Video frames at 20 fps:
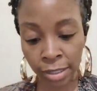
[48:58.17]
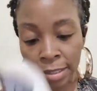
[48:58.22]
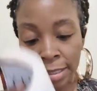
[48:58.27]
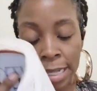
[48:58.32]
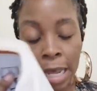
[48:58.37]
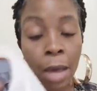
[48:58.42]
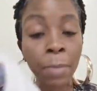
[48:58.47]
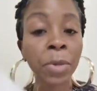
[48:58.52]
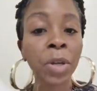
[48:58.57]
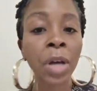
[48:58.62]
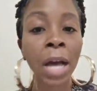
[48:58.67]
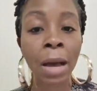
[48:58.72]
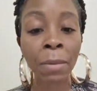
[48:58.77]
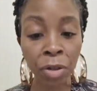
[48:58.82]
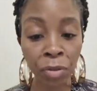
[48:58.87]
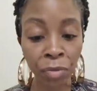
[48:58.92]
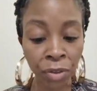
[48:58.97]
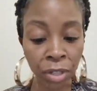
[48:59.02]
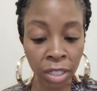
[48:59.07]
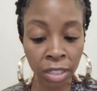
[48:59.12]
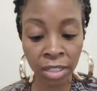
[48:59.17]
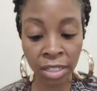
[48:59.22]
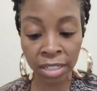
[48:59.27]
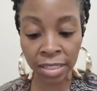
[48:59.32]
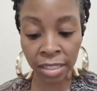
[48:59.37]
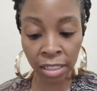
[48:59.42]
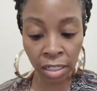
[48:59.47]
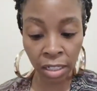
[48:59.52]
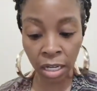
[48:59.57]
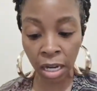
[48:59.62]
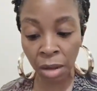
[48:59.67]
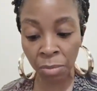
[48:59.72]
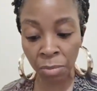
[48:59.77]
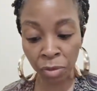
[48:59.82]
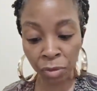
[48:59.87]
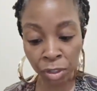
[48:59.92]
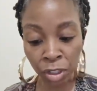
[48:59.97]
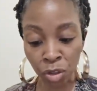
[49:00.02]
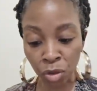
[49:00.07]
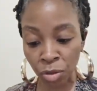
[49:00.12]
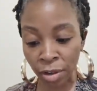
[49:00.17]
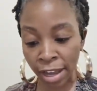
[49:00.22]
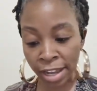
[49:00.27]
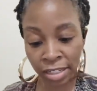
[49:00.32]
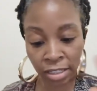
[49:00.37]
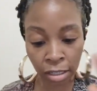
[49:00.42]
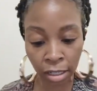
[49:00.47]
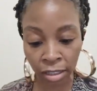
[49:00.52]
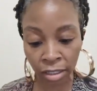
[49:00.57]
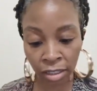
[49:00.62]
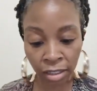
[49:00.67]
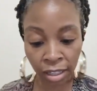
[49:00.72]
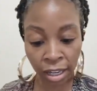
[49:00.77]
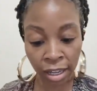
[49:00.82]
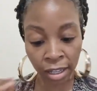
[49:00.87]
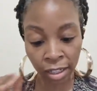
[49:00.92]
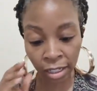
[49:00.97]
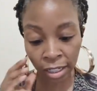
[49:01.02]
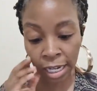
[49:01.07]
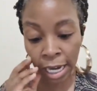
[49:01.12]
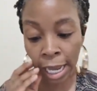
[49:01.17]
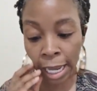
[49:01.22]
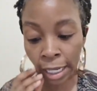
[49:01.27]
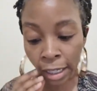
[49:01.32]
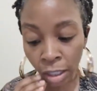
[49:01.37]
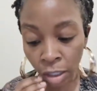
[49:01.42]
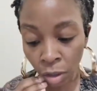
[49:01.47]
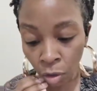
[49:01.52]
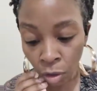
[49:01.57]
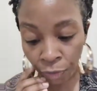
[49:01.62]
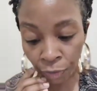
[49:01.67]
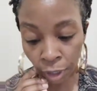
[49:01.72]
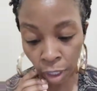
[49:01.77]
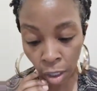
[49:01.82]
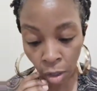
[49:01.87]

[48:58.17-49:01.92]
so I'm going to read this and then I'm going to read you guys the other thing and then I got to get off here.